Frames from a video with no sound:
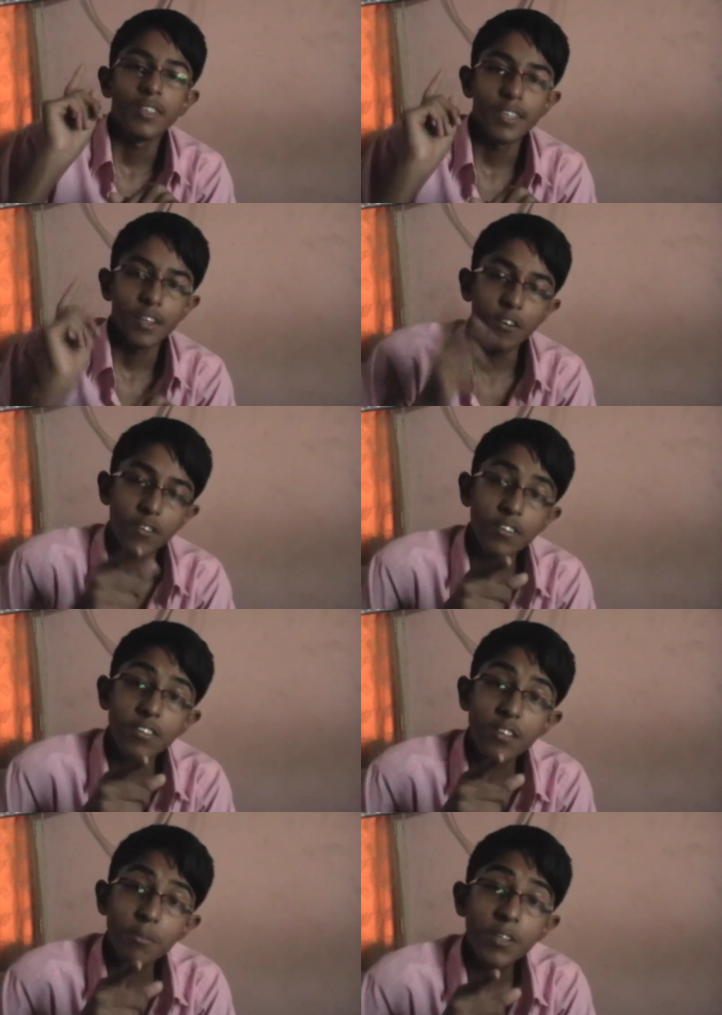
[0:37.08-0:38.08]
They already
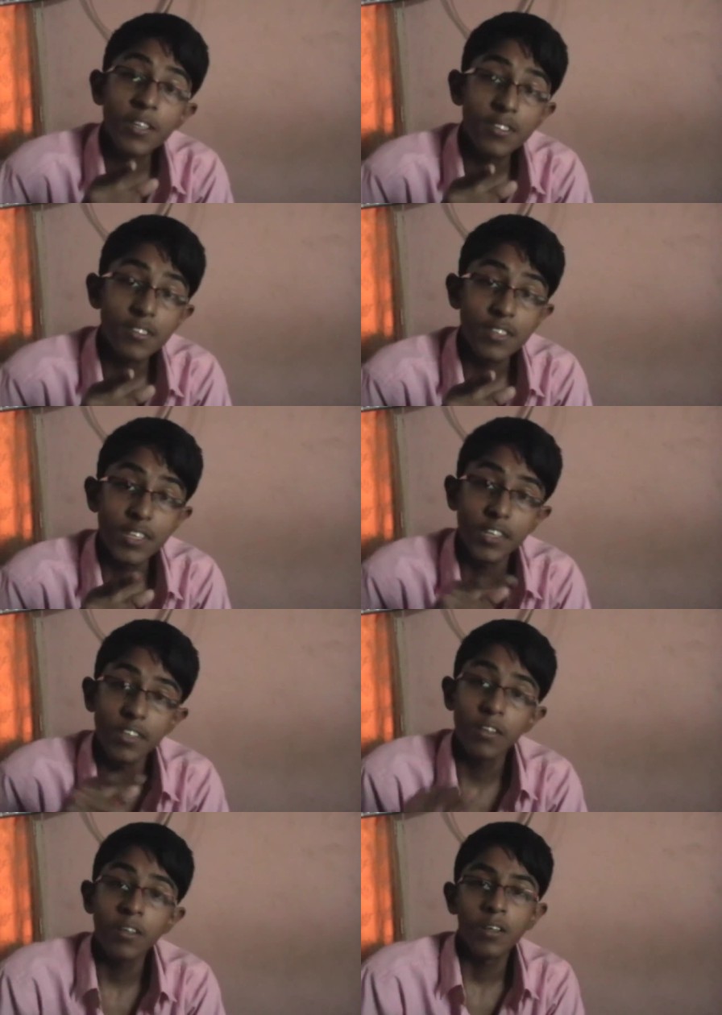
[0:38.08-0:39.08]
scripted his scene
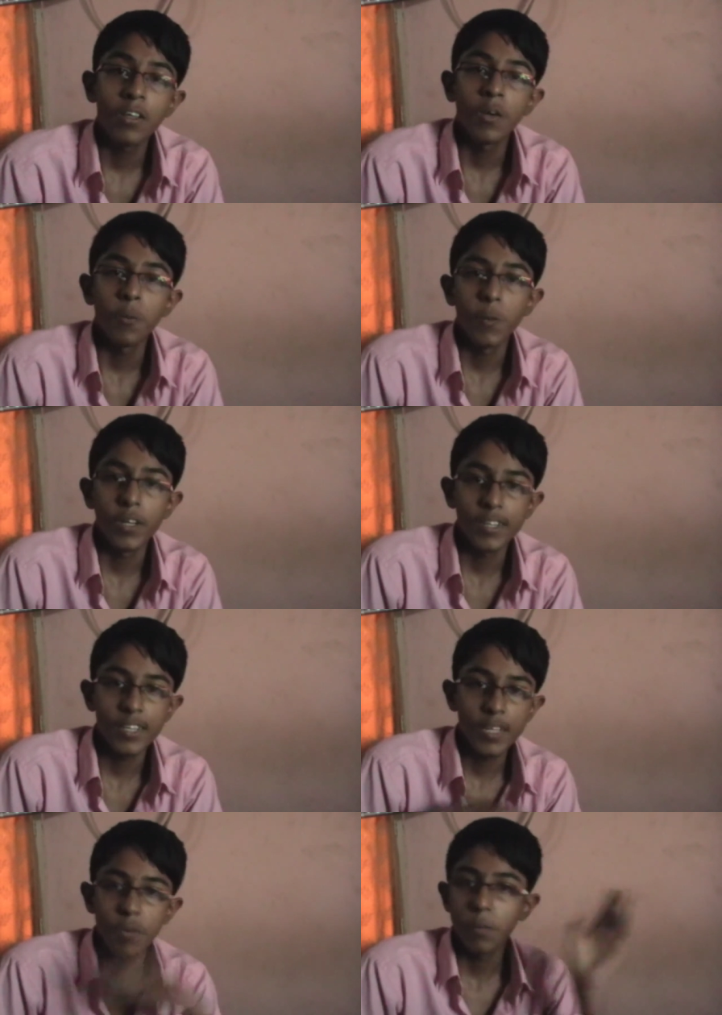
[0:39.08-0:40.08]
when
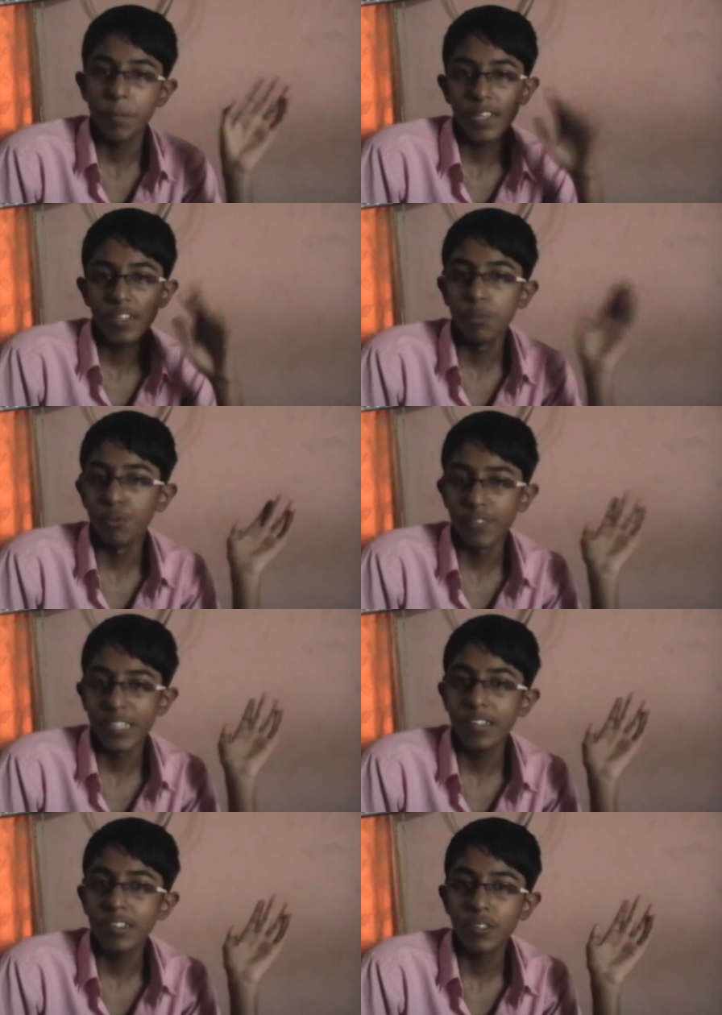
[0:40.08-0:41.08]
they were making the
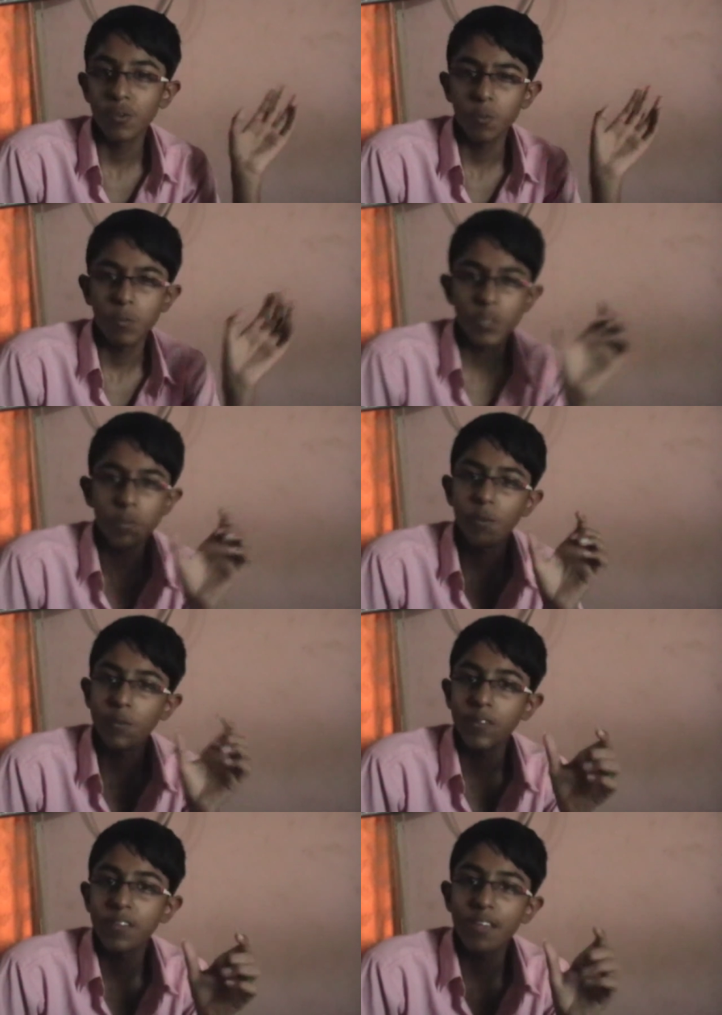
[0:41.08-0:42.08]
movie. It must be one
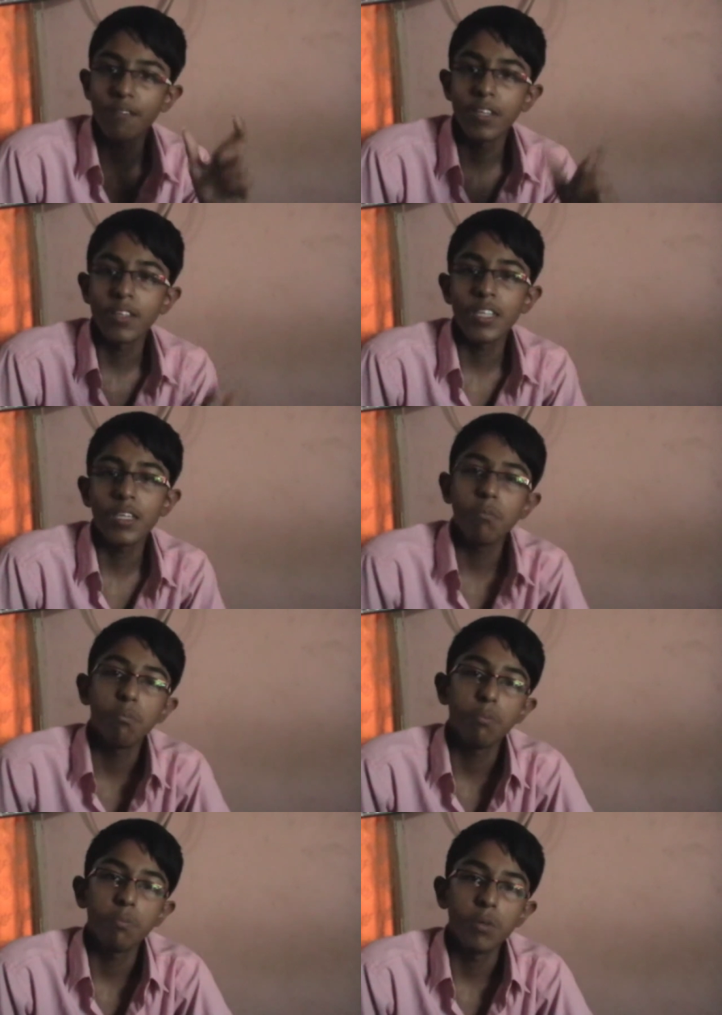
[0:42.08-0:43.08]
of the seven key
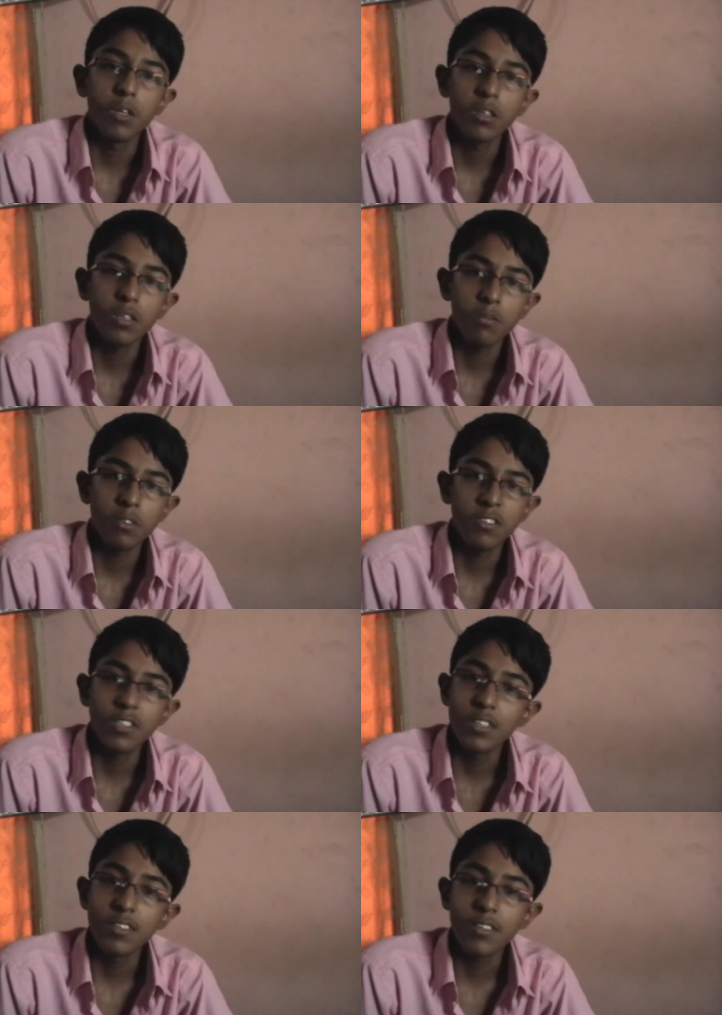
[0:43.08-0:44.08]

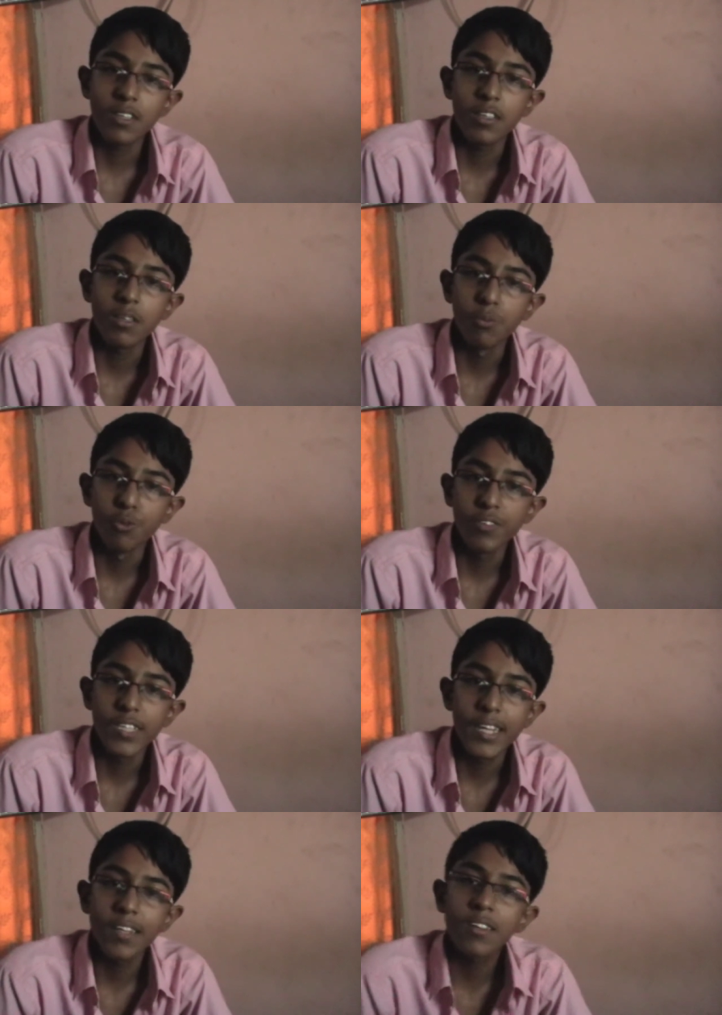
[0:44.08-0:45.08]
scenes in the movie
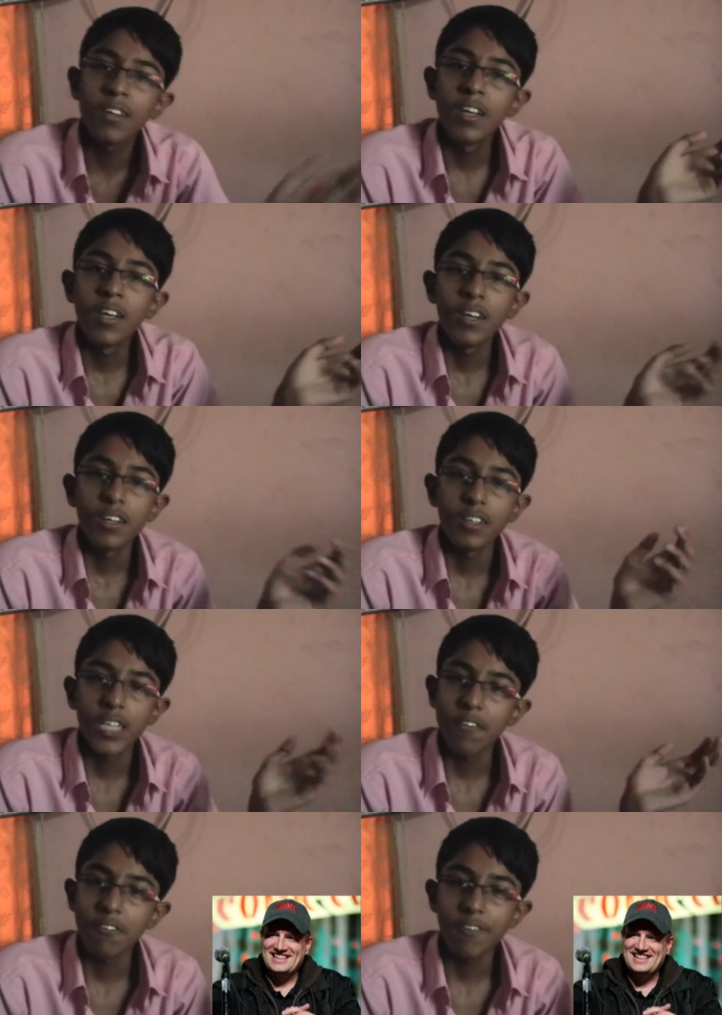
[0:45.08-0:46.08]
that uh,
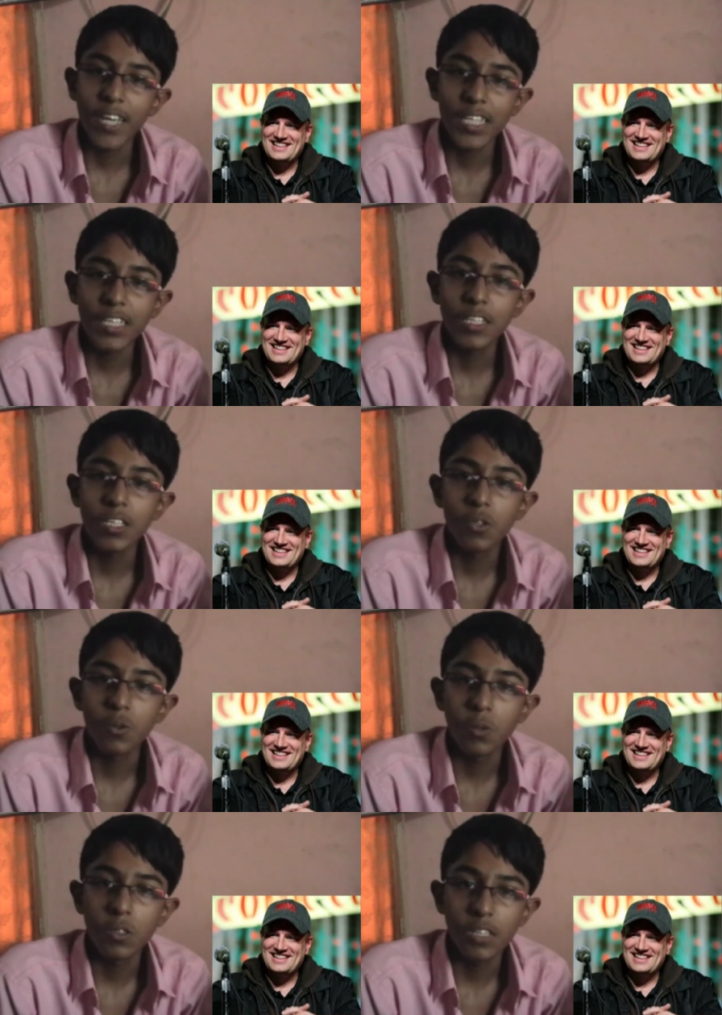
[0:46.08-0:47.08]
Kevin Feige
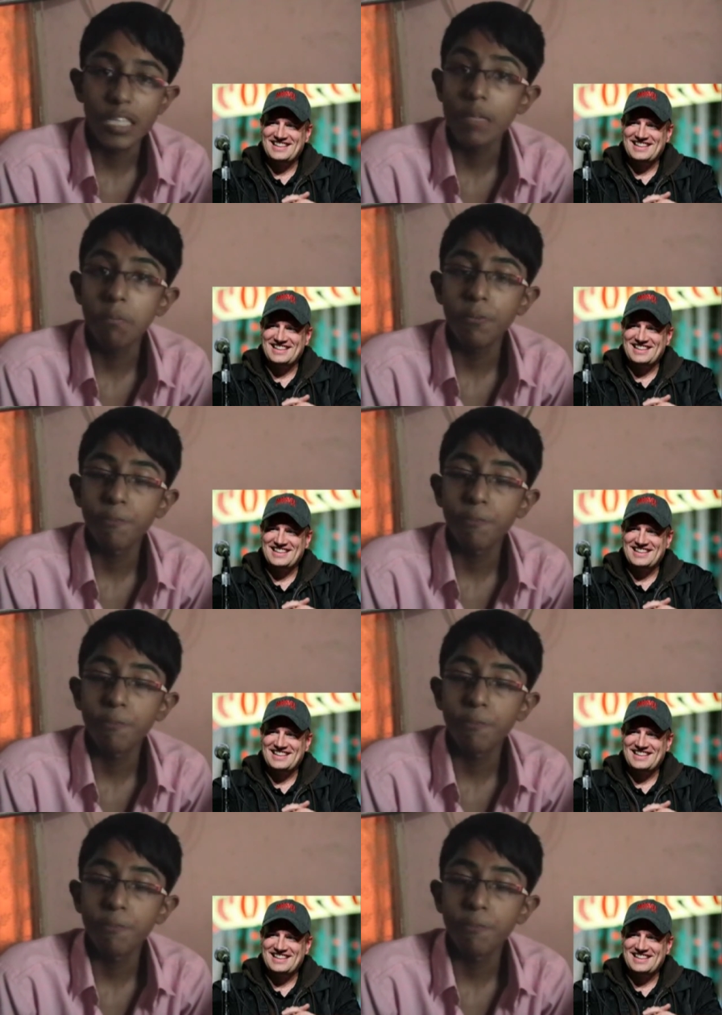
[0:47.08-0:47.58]
told to keep.